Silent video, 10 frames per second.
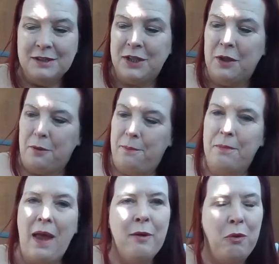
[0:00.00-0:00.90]
So
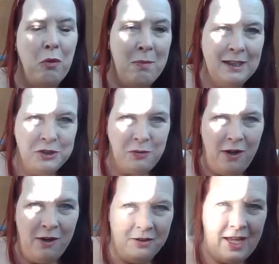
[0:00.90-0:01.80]
I will oh. remind you
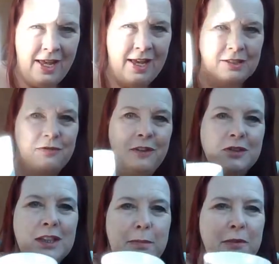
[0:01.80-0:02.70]
all that
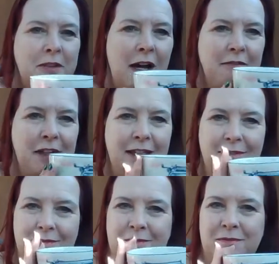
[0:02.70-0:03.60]
first cup of coffee,
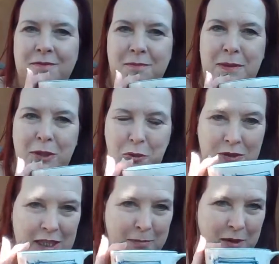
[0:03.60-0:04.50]

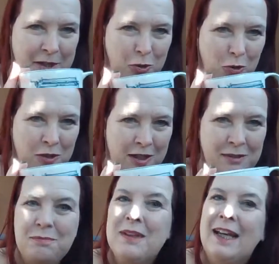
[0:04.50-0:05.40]
manual typewriter or
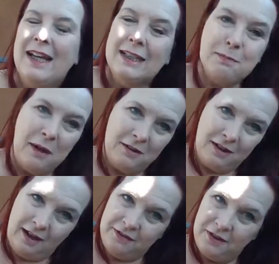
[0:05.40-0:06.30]
not, is part
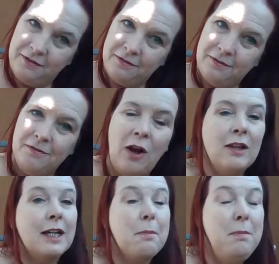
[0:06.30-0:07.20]
of the
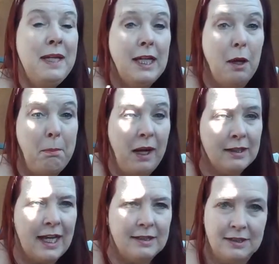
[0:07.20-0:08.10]
Frolic Media
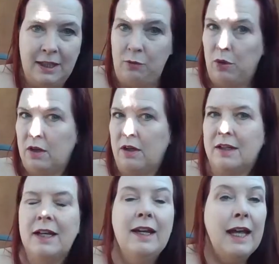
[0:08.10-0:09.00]
Podcast
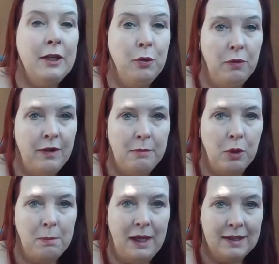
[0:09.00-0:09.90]
Network. And you will find
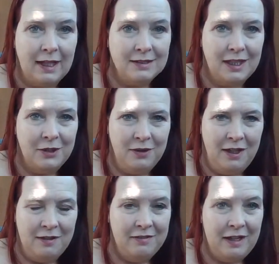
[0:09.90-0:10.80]
more podcasts that you
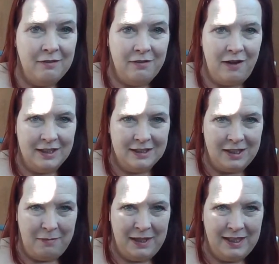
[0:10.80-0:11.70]
love at
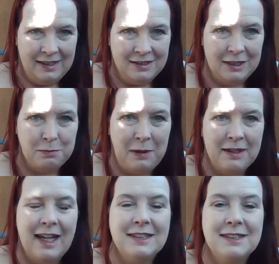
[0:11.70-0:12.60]
frolic.media slash
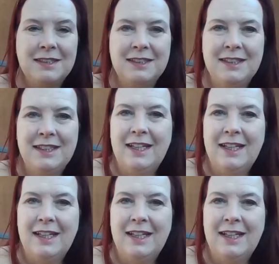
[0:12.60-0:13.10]
podcasts.